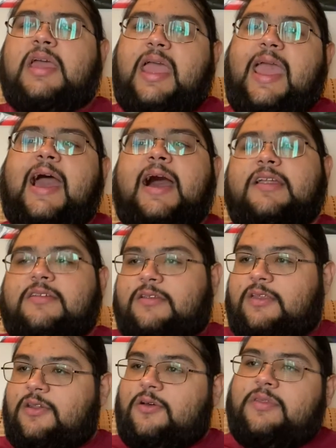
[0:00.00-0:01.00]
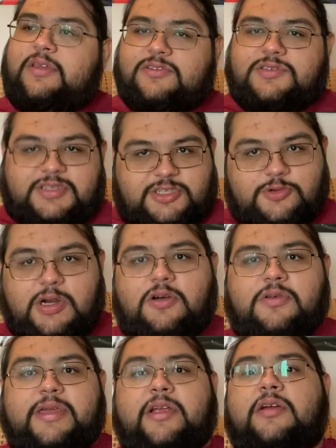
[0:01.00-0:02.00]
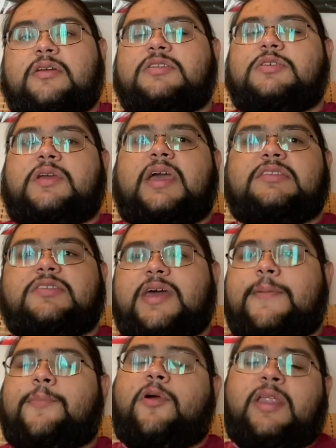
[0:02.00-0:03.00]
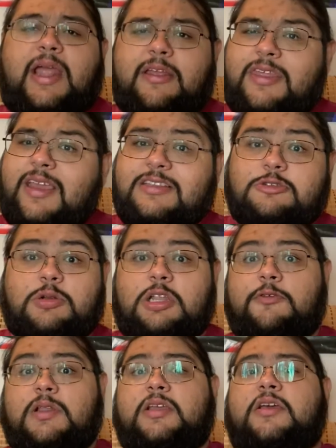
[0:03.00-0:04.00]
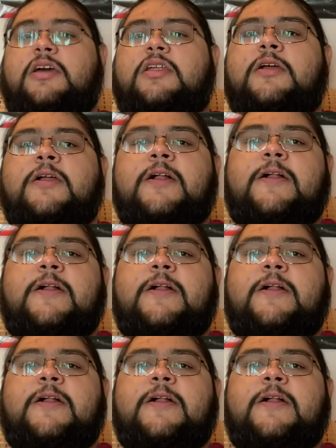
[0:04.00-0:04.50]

And, you know, there's a struggle there to get to that point. I think it's really, really good.